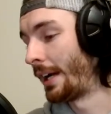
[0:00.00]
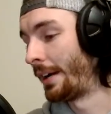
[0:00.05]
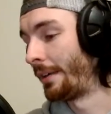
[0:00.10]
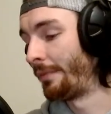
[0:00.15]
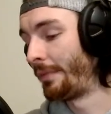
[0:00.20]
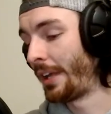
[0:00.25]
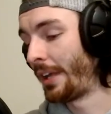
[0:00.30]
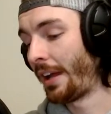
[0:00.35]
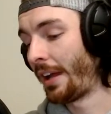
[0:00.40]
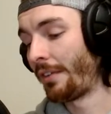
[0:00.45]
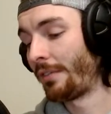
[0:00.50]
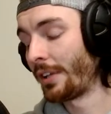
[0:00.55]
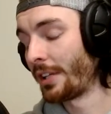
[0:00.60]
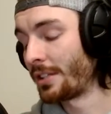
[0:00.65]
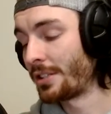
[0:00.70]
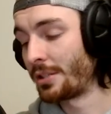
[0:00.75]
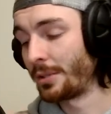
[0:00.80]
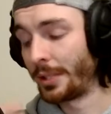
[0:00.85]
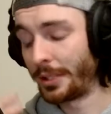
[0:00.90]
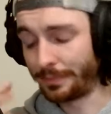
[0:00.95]
they have links
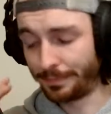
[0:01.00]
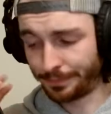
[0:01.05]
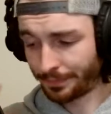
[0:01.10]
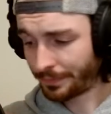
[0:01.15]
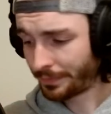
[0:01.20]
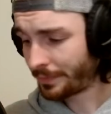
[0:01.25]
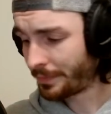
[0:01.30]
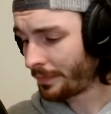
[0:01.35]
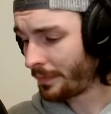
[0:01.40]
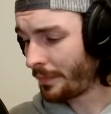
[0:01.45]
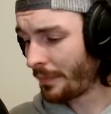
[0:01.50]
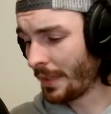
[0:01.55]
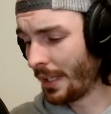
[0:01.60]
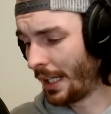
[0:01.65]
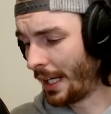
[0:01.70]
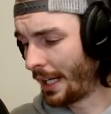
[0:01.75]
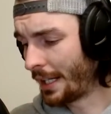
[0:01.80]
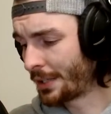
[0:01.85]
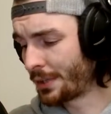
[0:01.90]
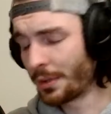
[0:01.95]
to it
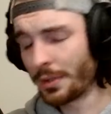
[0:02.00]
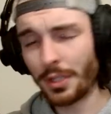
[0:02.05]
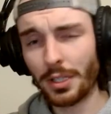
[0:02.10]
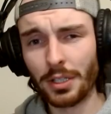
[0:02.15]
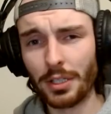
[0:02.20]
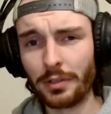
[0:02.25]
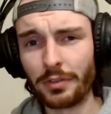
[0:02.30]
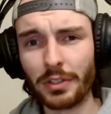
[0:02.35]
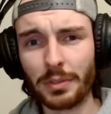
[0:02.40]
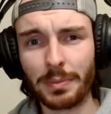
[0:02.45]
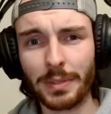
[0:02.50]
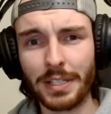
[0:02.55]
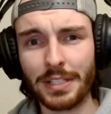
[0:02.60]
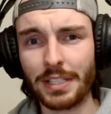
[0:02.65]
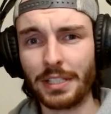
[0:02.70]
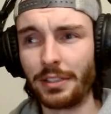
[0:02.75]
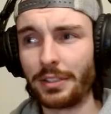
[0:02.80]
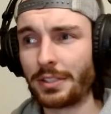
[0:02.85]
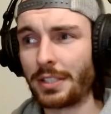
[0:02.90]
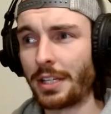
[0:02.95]
sort of all over the place.
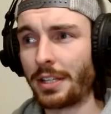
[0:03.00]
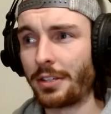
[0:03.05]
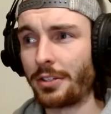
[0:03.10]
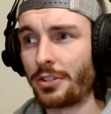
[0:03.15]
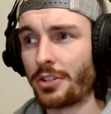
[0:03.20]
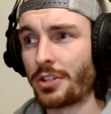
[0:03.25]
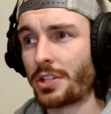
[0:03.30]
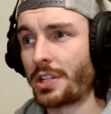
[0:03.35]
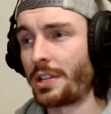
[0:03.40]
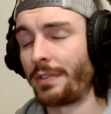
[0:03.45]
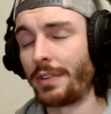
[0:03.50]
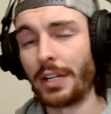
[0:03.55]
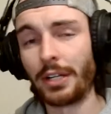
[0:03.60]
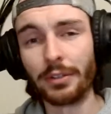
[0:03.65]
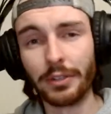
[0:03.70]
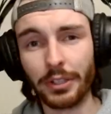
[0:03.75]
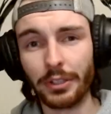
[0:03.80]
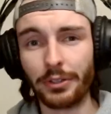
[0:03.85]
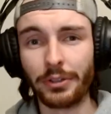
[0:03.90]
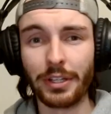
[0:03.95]
It looks like they're just giving out
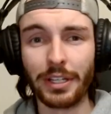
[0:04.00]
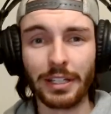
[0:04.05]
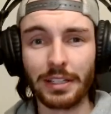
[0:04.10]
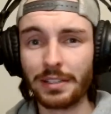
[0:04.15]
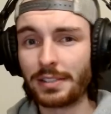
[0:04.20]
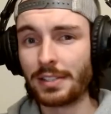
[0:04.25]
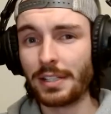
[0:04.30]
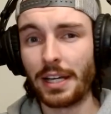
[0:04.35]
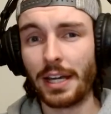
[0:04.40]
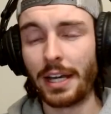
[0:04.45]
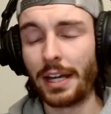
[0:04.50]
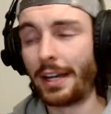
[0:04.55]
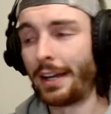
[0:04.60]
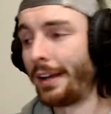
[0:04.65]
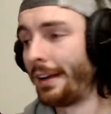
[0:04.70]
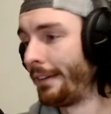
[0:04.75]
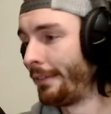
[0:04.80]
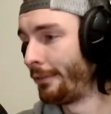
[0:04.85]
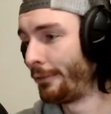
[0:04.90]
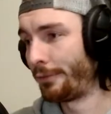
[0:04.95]
little things
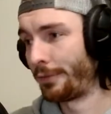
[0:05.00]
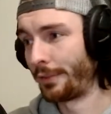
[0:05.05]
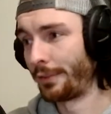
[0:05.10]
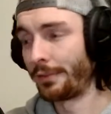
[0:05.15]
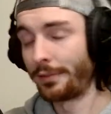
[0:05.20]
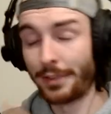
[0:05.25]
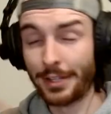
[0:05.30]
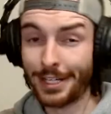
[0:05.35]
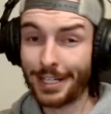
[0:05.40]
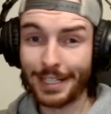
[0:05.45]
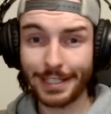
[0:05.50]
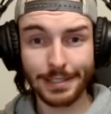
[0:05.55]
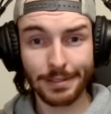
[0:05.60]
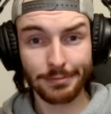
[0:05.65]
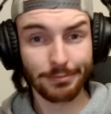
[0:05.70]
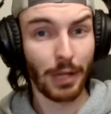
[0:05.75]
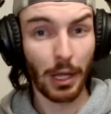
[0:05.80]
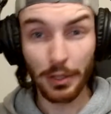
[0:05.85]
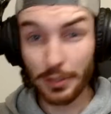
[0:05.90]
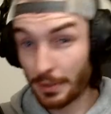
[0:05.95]
for the next,
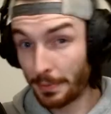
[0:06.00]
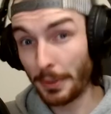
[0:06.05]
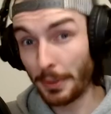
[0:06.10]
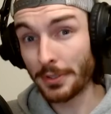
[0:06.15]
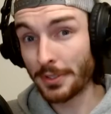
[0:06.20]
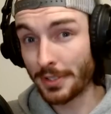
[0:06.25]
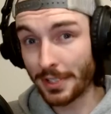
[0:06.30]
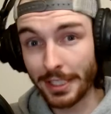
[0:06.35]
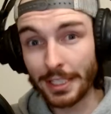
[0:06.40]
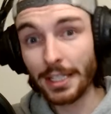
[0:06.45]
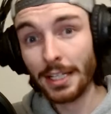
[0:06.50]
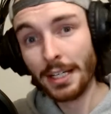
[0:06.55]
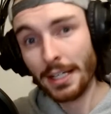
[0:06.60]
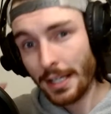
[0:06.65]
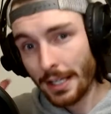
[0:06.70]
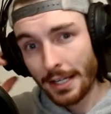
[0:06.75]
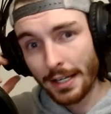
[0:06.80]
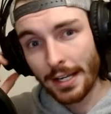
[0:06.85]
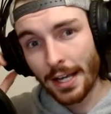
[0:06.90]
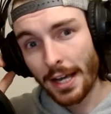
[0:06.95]
supposedly,
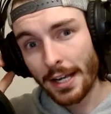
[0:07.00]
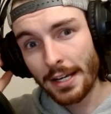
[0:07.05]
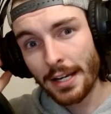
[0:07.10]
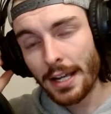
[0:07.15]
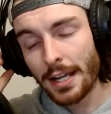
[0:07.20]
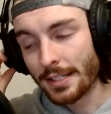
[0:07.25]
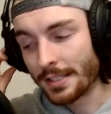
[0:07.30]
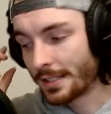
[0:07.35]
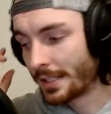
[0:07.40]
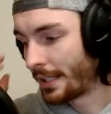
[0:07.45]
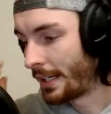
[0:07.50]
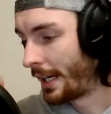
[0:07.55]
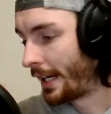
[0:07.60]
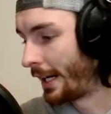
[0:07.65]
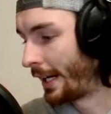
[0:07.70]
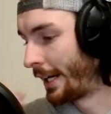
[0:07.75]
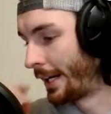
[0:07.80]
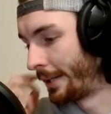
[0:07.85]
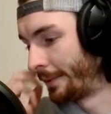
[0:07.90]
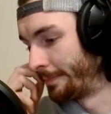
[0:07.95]
9 days,
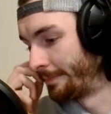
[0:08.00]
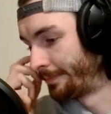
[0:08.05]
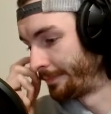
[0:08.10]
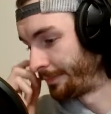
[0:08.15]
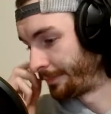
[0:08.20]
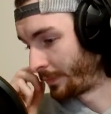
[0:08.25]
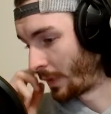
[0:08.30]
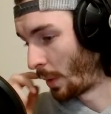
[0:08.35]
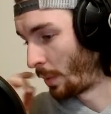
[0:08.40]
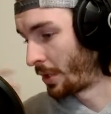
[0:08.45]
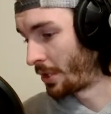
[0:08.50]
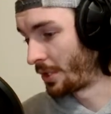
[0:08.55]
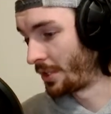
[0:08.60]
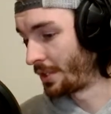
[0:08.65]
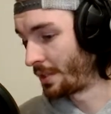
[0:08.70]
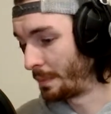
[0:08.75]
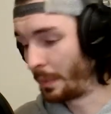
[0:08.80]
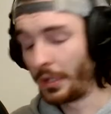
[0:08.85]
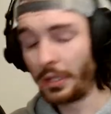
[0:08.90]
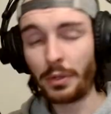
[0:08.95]
which
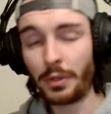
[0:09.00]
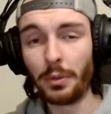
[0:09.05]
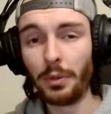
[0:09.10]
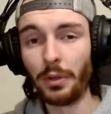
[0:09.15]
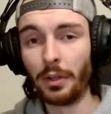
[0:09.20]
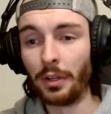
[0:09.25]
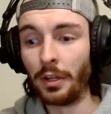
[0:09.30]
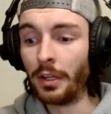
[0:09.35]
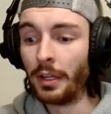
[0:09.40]
is pretty cool.